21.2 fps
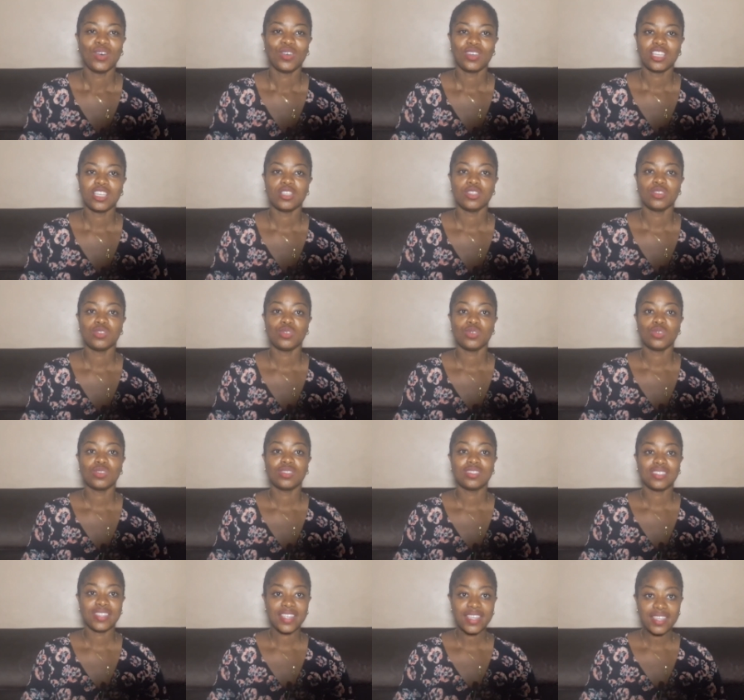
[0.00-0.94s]
Okay,
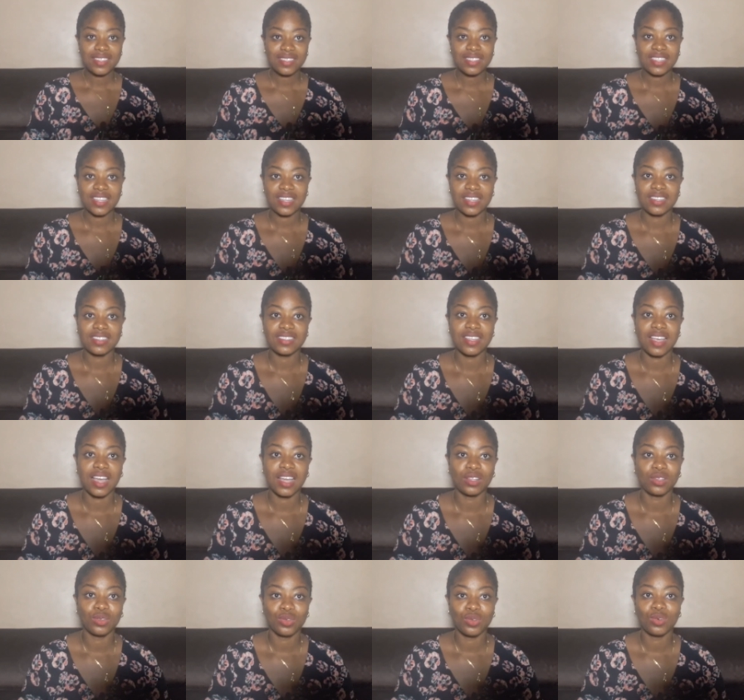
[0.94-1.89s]
so these states
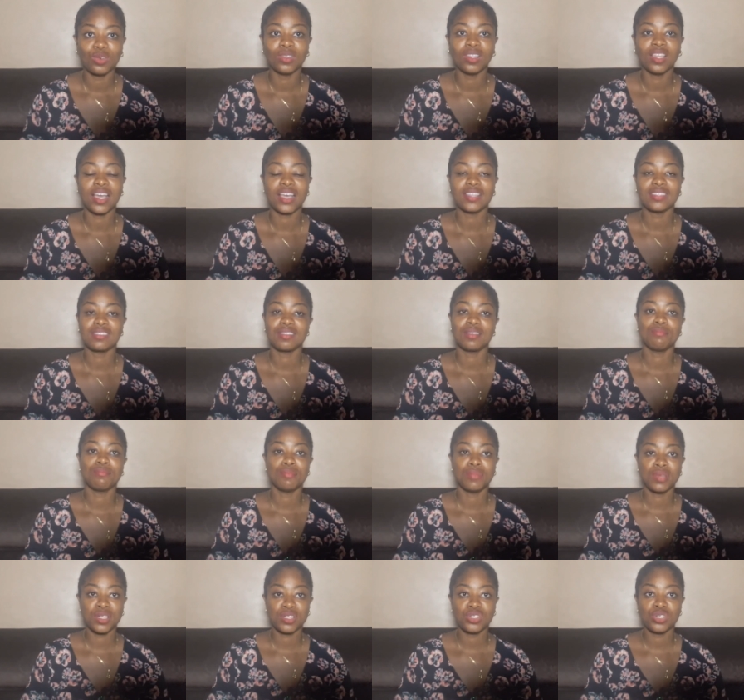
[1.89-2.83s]
are known as the
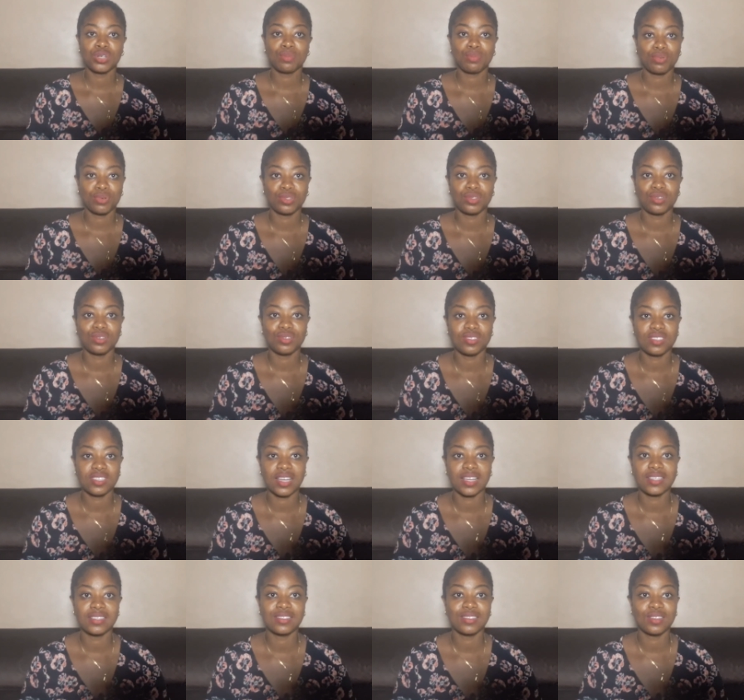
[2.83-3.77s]
major
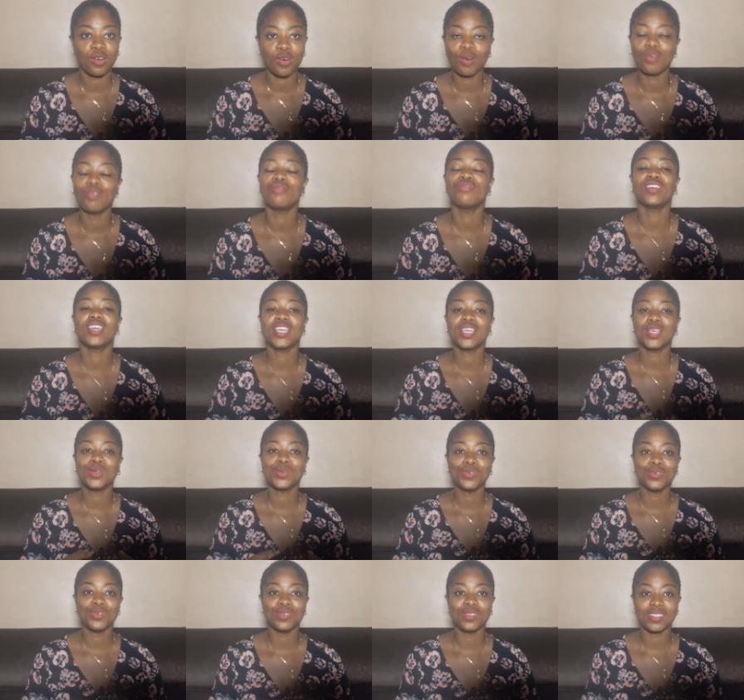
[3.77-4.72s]
producers of
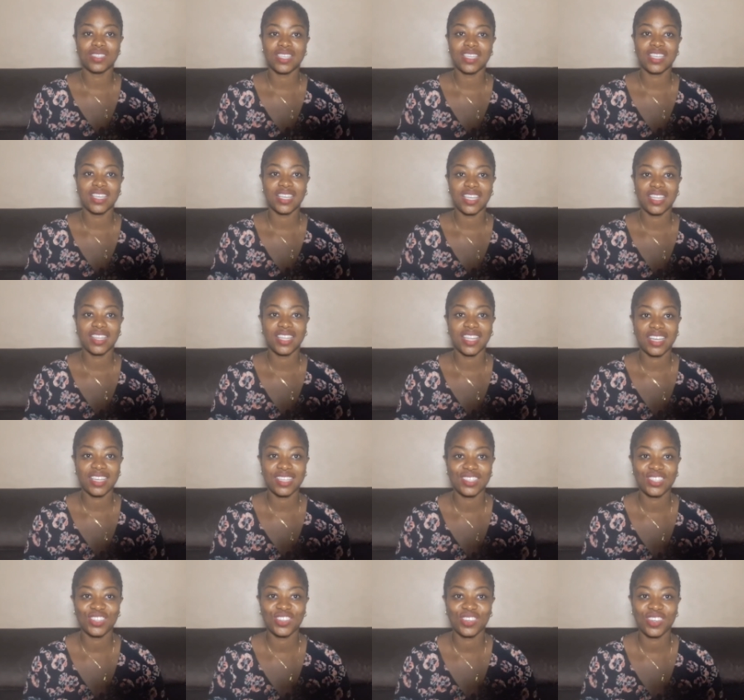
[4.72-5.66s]
egusi in
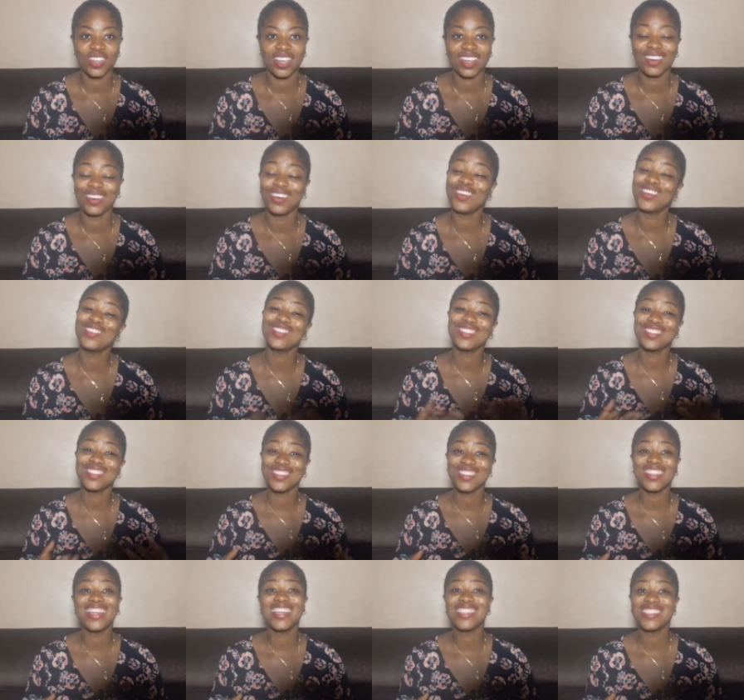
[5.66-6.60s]
Nigeria, also
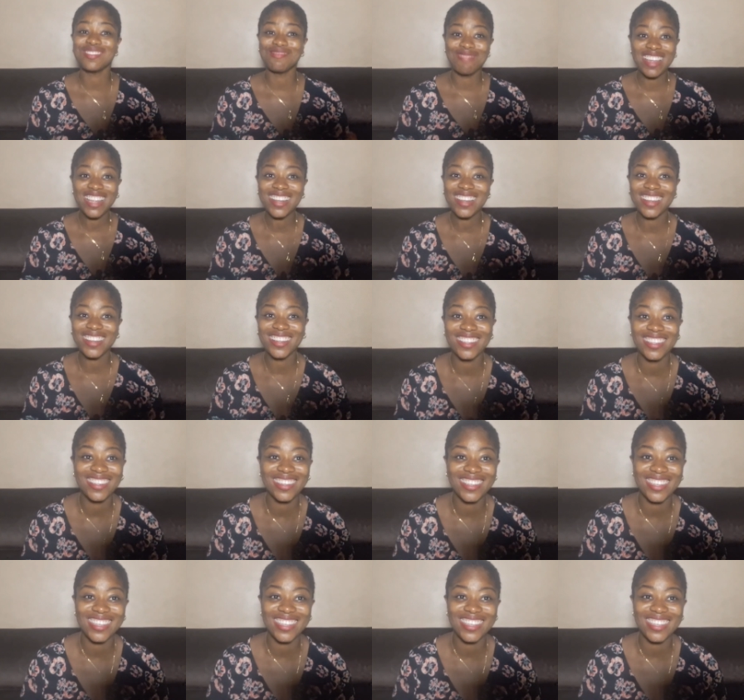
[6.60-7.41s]
known as melon.